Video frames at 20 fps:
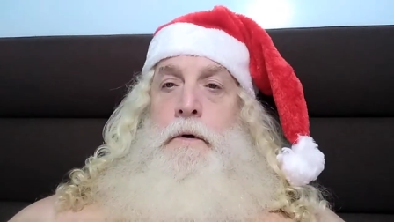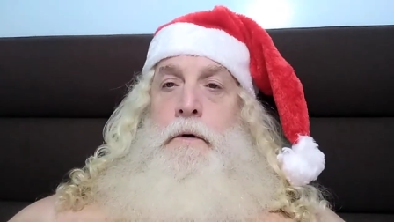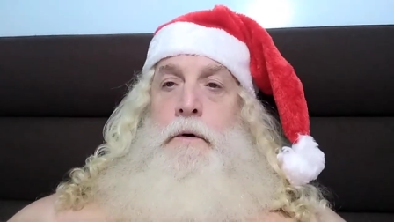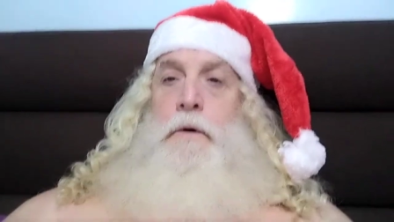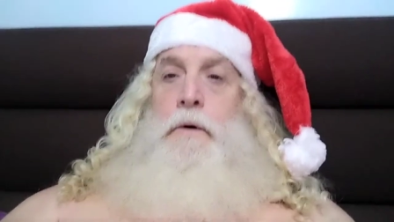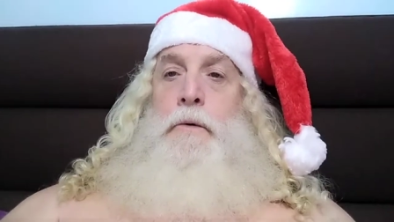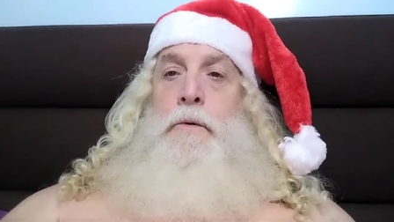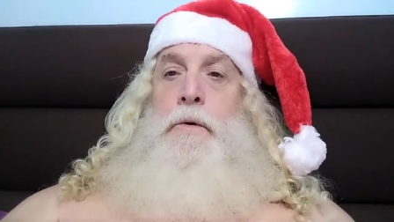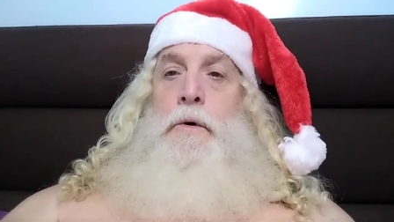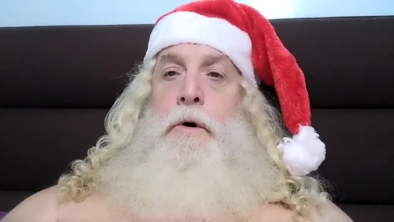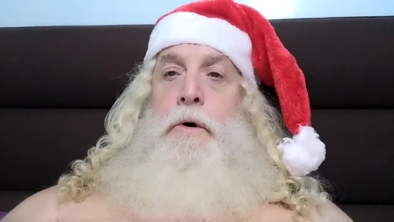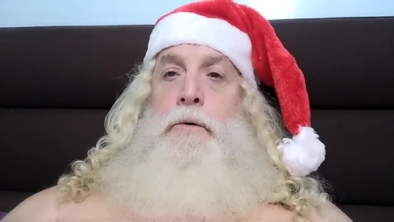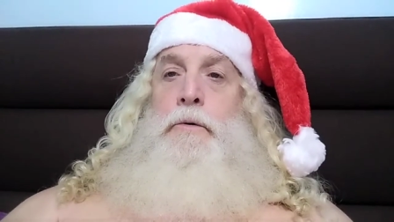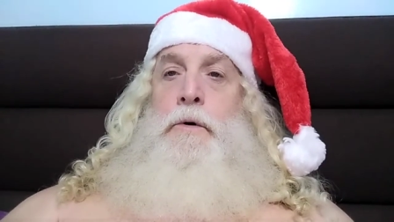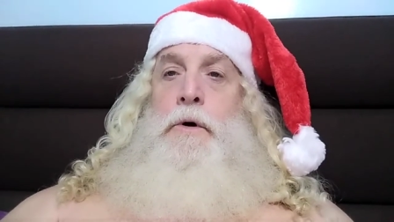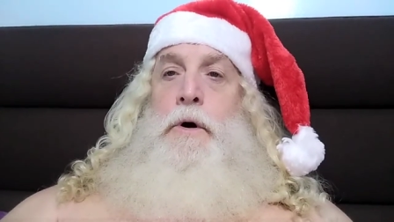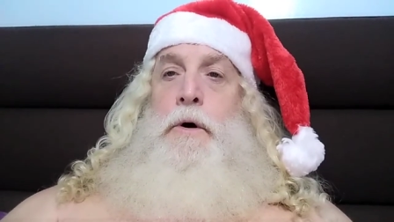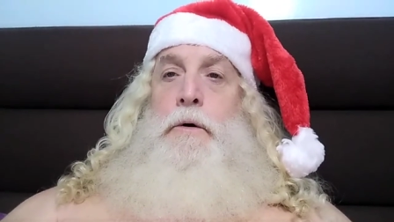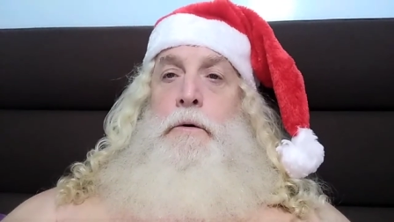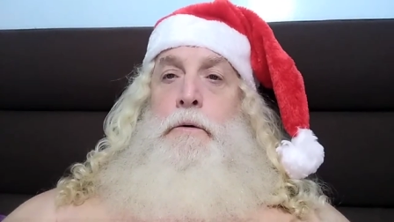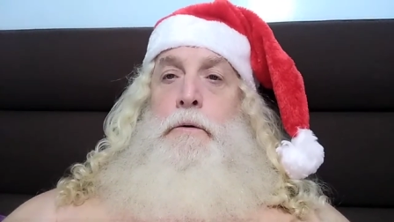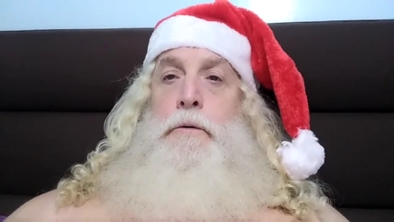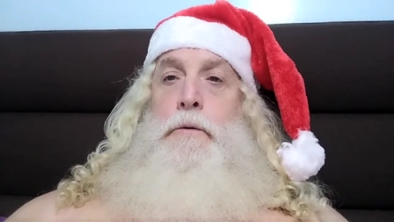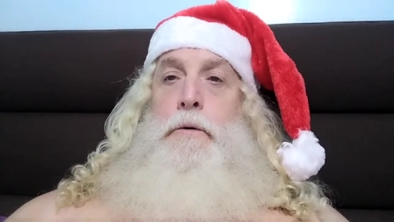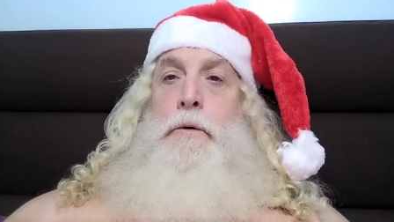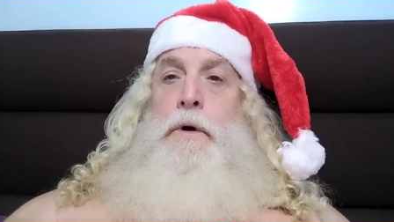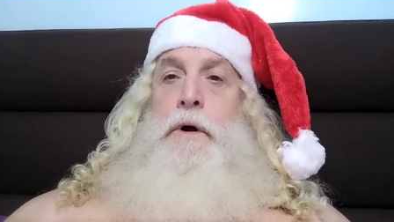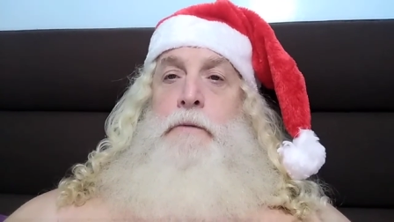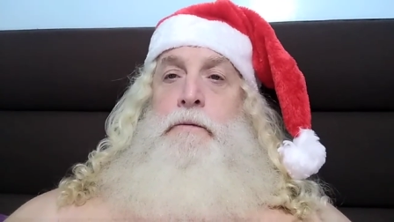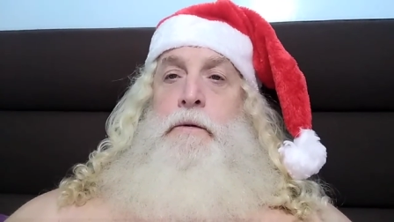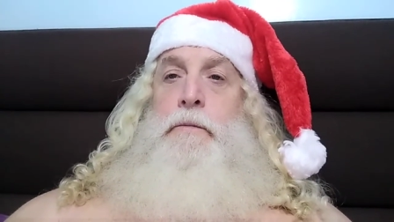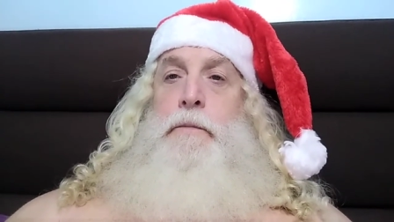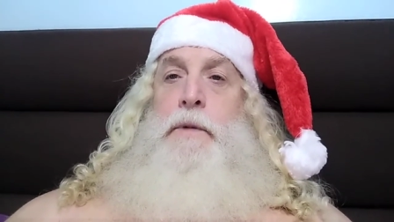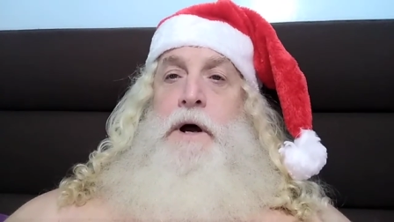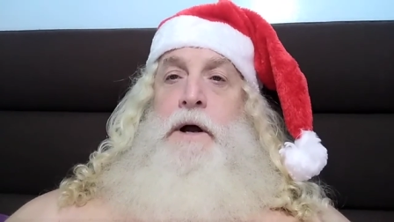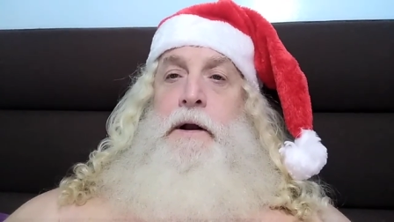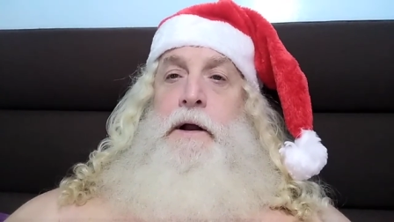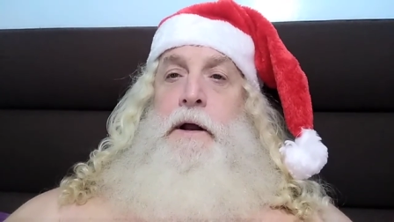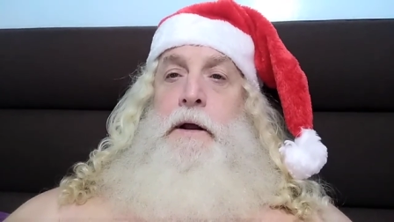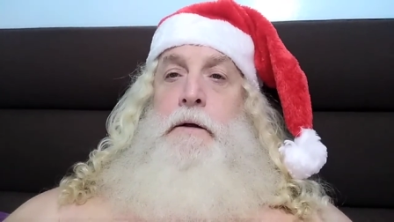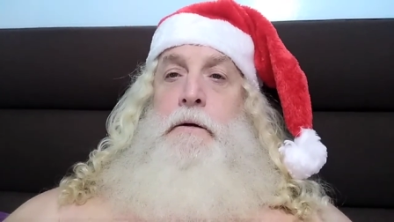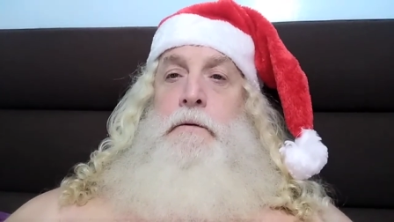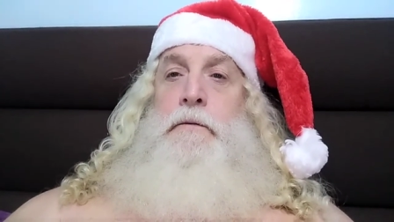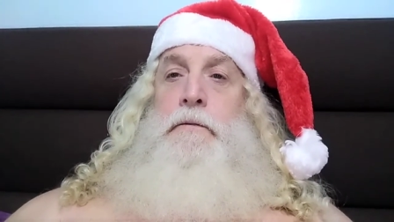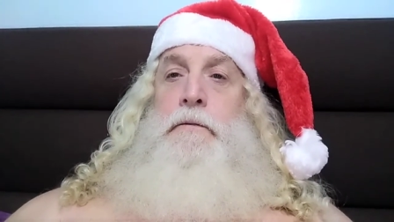Ho, ho, ho, everybody.